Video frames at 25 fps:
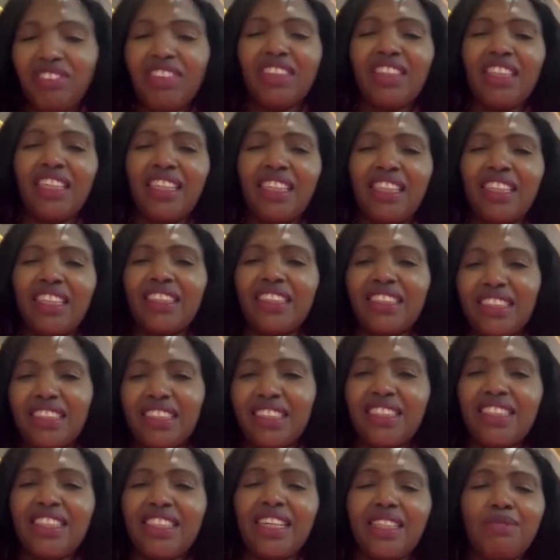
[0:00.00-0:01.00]
in the next
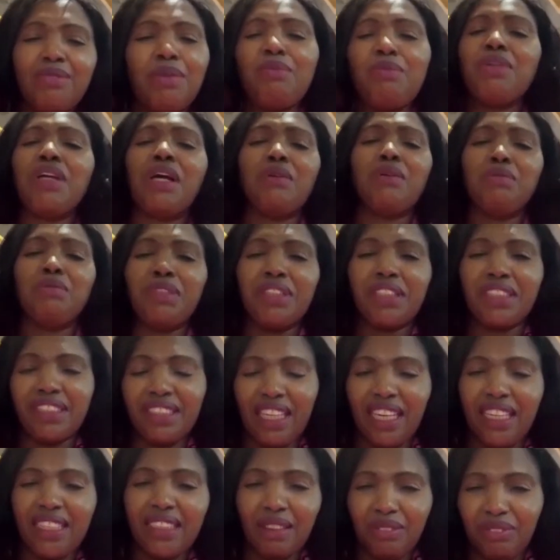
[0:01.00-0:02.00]
3 years, maybe I'll be
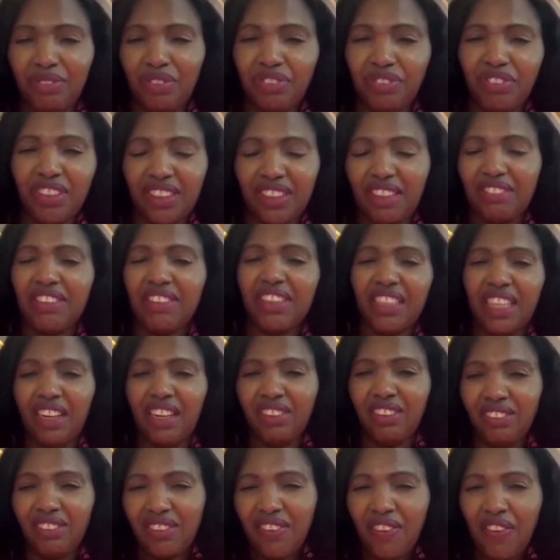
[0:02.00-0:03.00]
retiring. I'm 57 now,
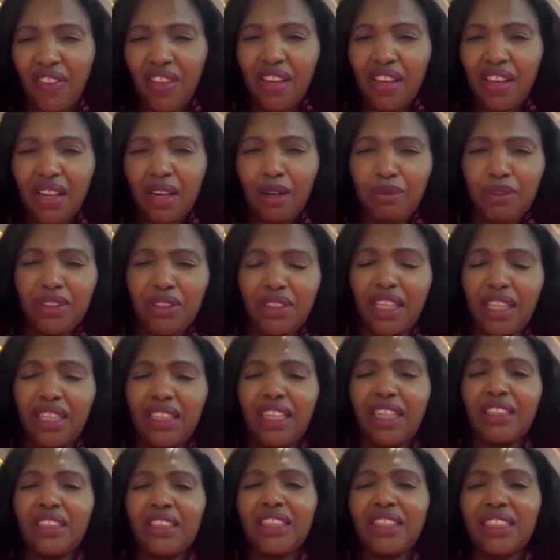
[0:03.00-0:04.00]
I'll be retiring
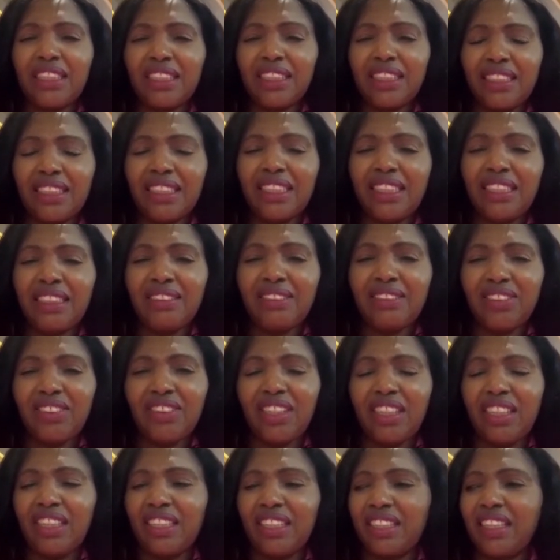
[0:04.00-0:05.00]
at 60,
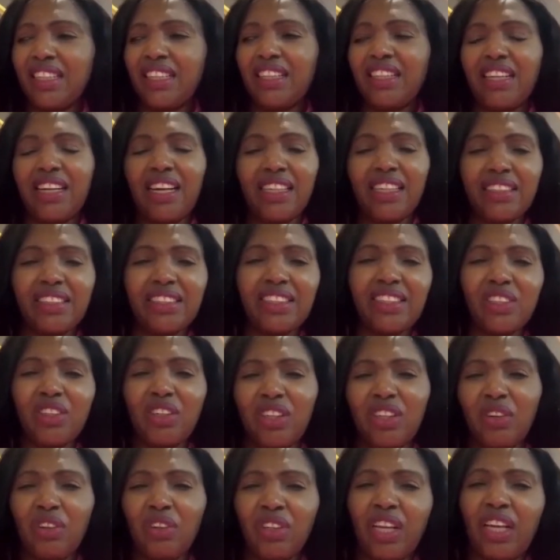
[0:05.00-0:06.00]
so that I get the right CEO
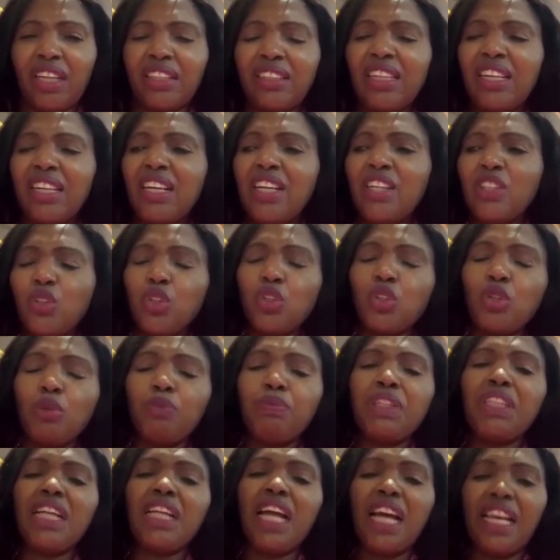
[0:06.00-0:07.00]
and all that. So it will
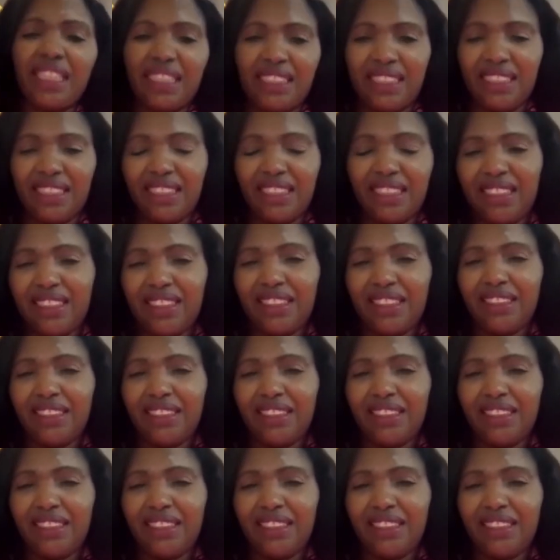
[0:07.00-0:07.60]
be nice